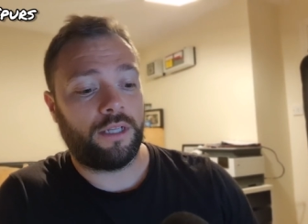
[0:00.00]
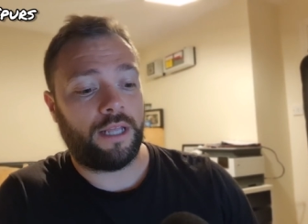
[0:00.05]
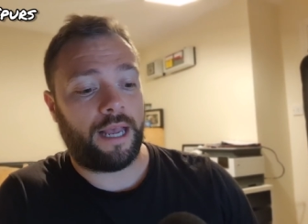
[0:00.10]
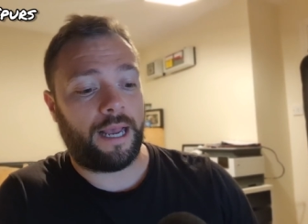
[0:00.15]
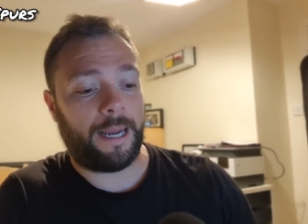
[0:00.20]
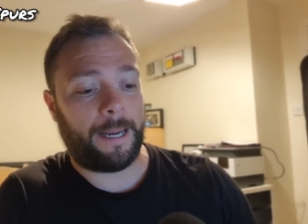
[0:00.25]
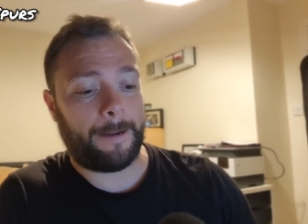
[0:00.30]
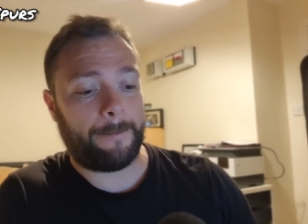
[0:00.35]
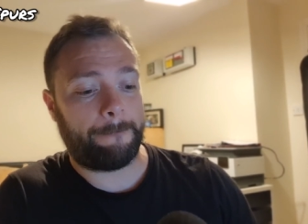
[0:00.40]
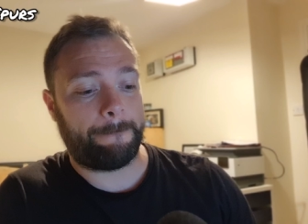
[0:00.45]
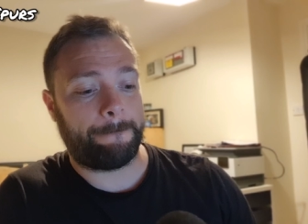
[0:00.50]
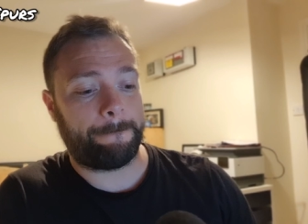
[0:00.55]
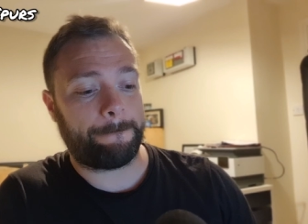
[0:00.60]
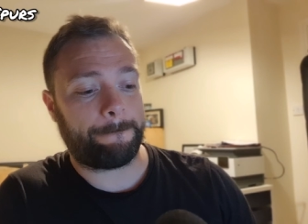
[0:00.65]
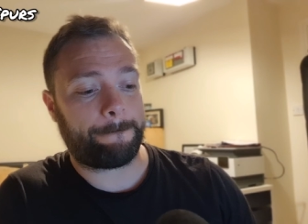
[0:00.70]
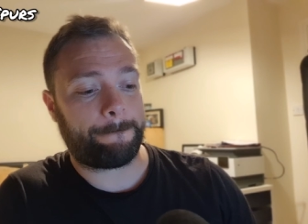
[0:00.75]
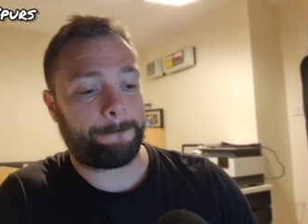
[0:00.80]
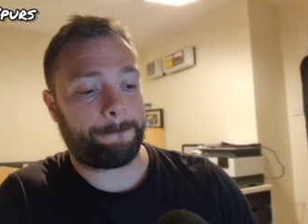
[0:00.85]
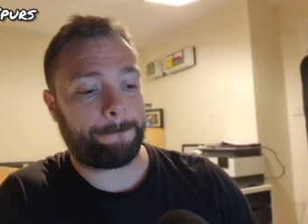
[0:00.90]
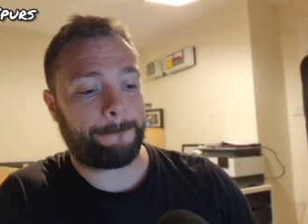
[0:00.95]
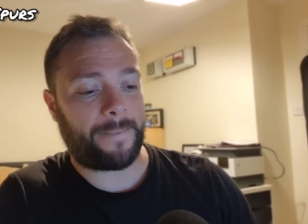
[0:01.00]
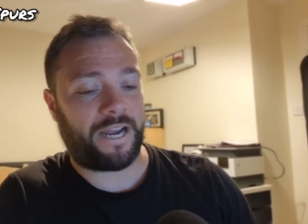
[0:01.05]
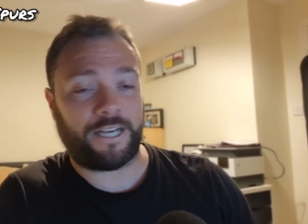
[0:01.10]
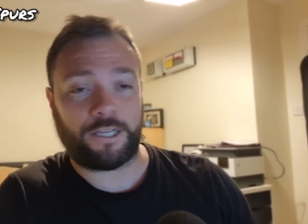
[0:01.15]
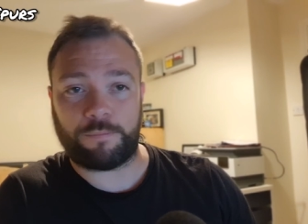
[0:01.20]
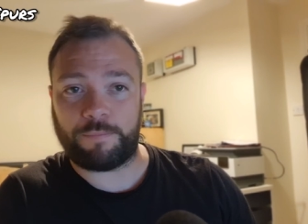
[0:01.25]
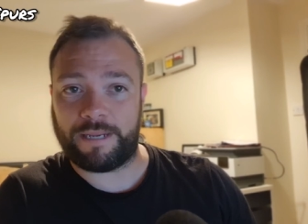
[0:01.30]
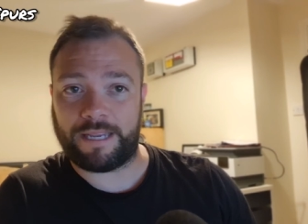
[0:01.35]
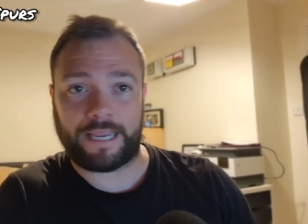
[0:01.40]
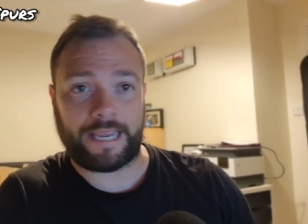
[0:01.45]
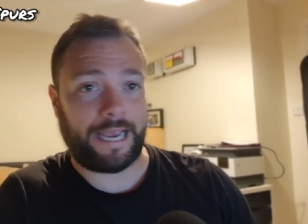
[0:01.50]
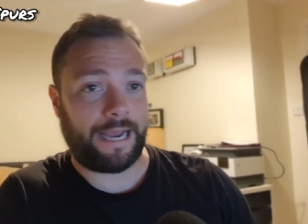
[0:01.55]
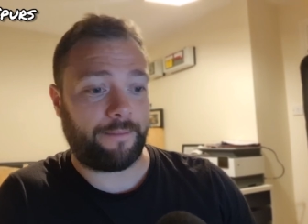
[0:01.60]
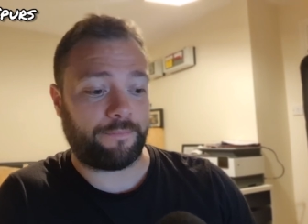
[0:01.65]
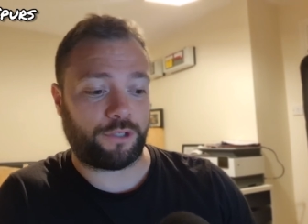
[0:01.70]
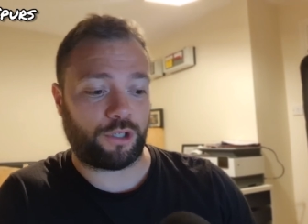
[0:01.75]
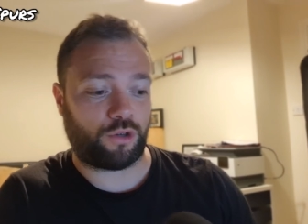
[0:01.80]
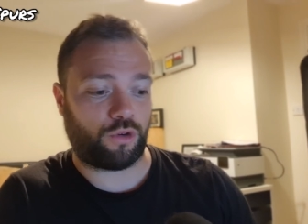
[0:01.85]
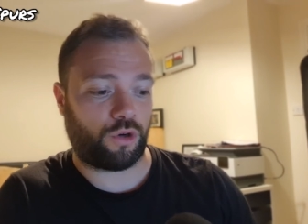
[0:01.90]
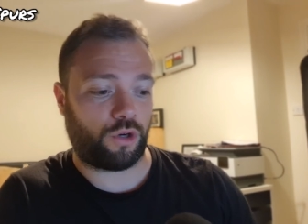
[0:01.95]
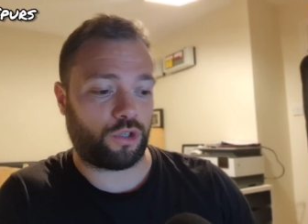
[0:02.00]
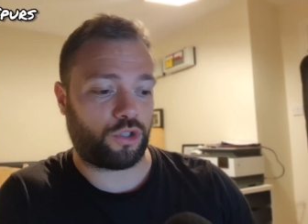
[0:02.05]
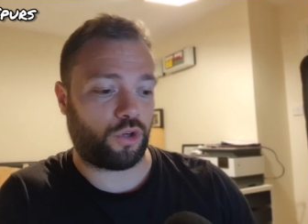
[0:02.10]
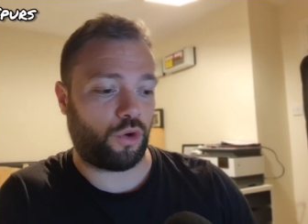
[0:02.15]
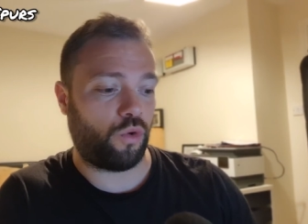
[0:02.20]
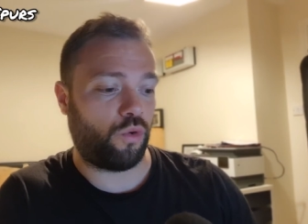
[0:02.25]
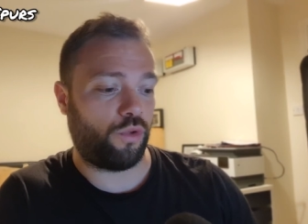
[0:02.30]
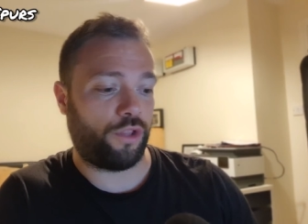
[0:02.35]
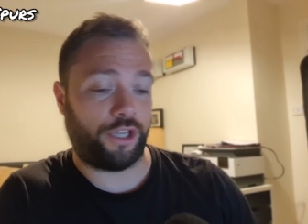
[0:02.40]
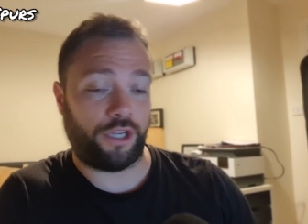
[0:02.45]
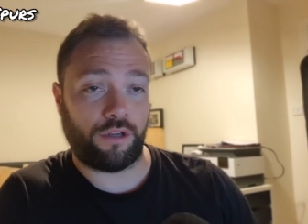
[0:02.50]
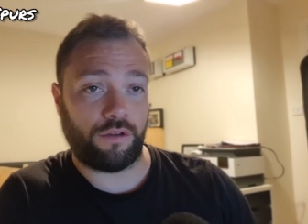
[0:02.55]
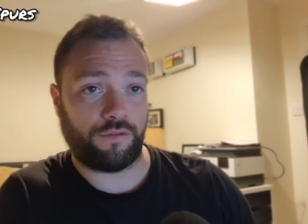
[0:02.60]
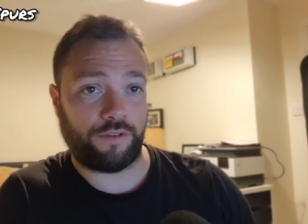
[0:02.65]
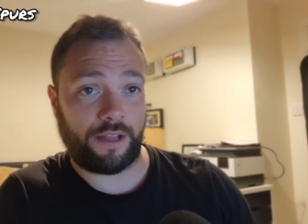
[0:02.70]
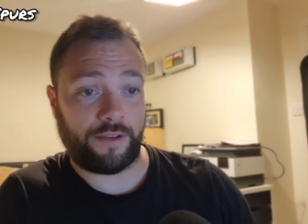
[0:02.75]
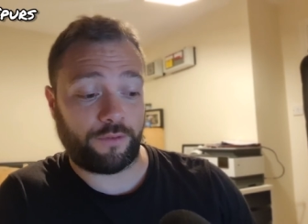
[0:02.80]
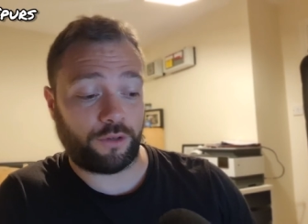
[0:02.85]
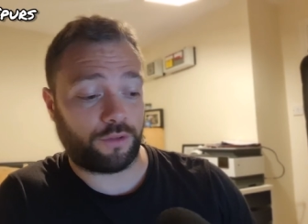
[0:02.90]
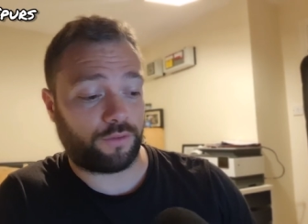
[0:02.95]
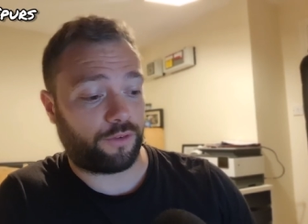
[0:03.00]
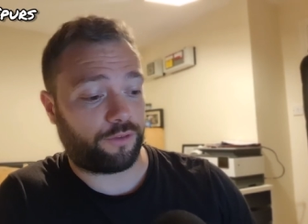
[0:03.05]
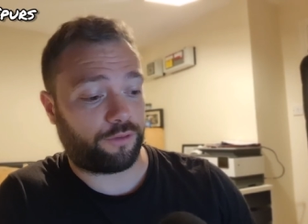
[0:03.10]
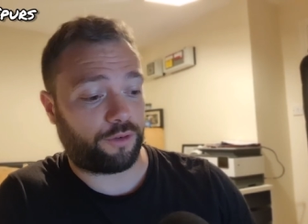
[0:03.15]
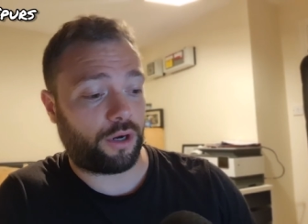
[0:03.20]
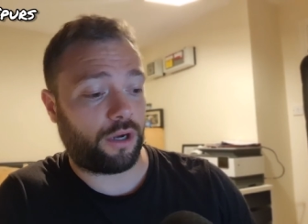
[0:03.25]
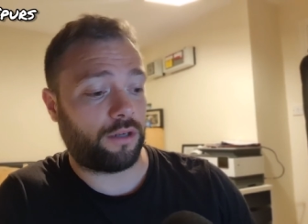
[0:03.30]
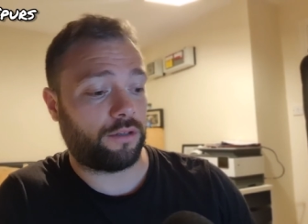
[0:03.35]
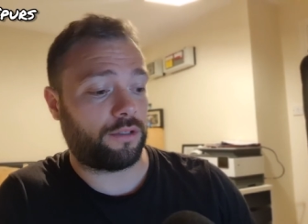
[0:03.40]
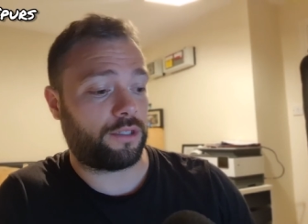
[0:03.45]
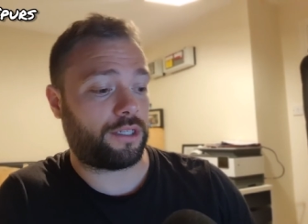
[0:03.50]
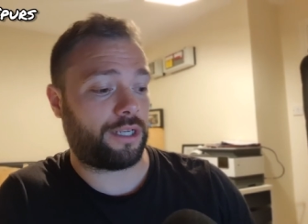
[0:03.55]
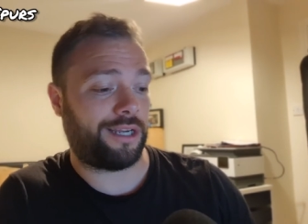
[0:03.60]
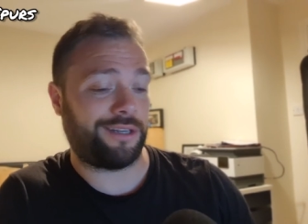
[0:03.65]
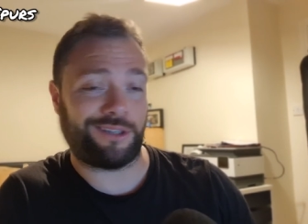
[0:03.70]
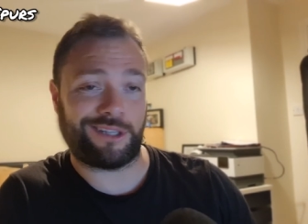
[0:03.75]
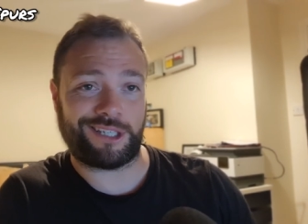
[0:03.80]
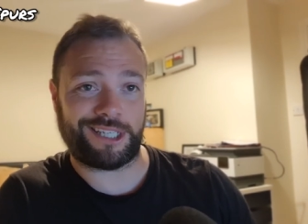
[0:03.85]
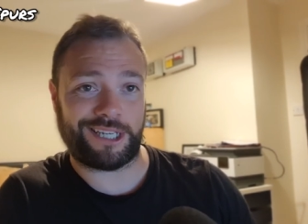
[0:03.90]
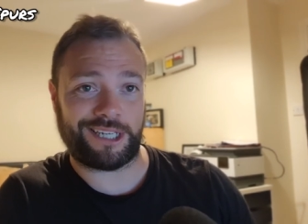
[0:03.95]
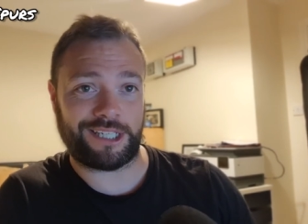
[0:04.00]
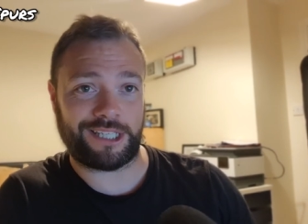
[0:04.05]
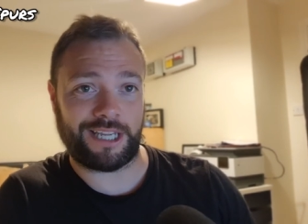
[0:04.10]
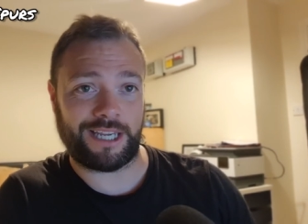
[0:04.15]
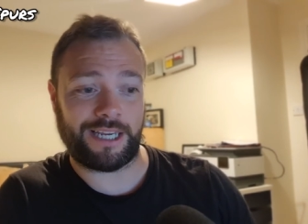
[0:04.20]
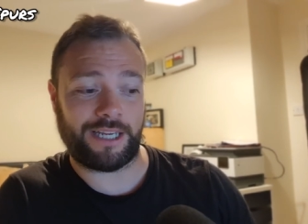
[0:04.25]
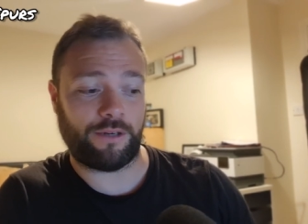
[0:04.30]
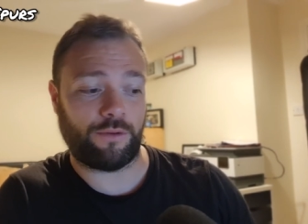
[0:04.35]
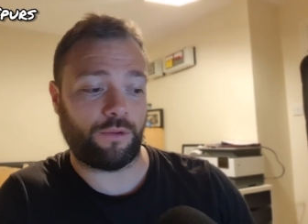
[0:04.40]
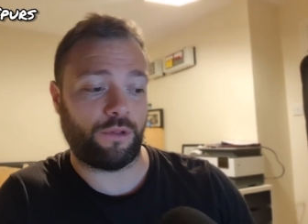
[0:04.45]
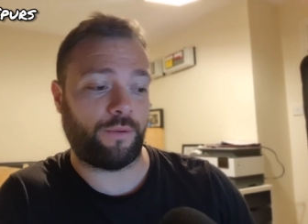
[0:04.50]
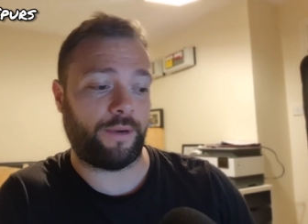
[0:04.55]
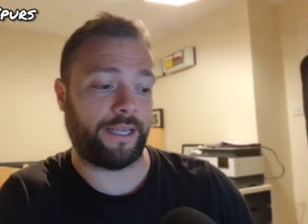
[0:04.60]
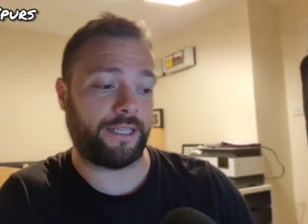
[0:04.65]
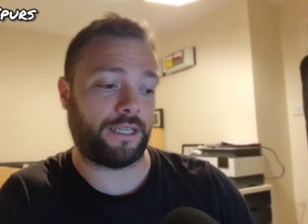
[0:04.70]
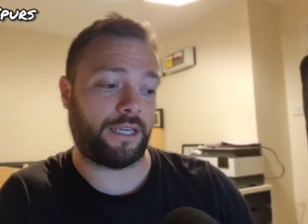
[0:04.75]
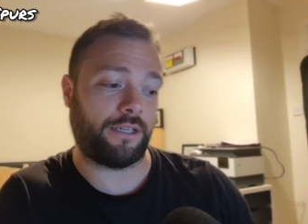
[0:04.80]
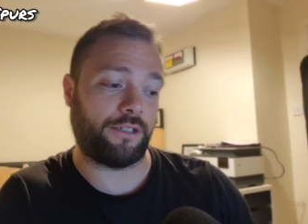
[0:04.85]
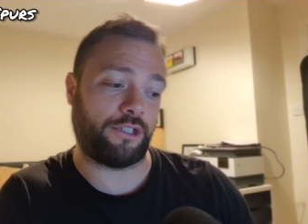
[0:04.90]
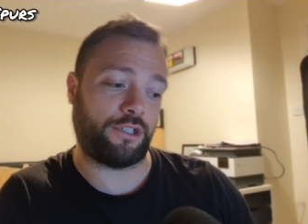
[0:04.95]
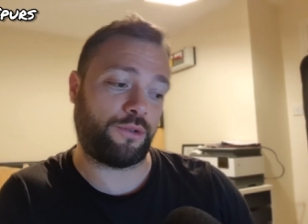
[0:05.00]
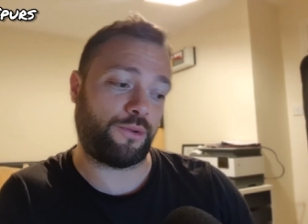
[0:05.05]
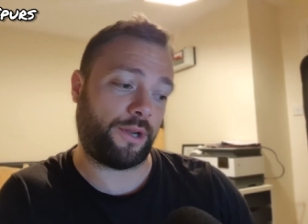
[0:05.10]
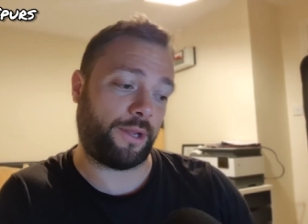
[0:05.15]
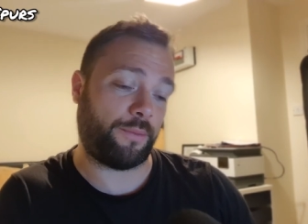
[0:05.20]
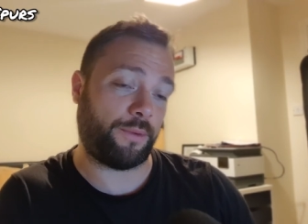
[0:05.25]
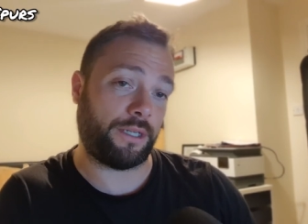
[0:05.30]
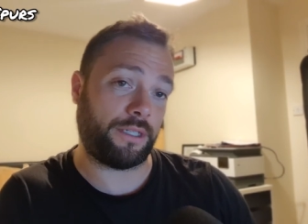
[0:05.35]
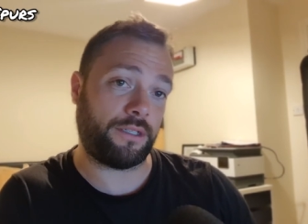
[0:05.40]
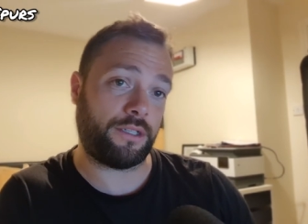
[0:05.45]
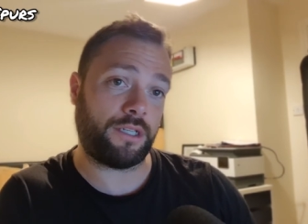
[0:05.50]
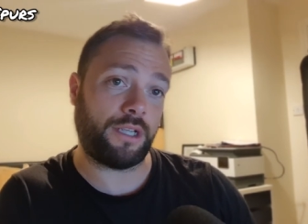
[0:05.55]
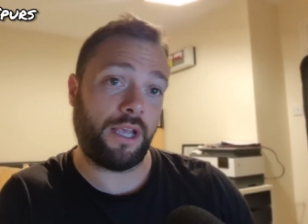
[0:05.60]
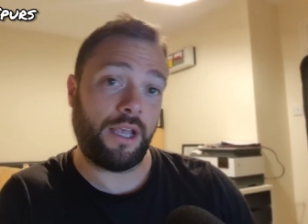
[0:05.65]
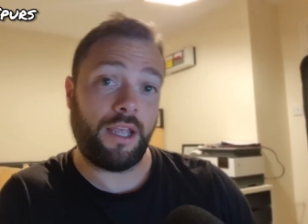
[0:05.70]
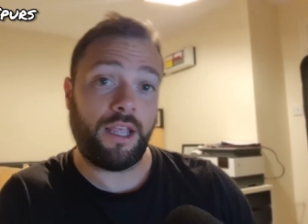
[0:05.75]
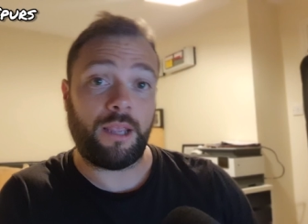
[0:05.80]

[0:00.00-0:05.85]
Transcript: Um, he's been capped across all the youth levels for France, under 16 all the way to under 21s.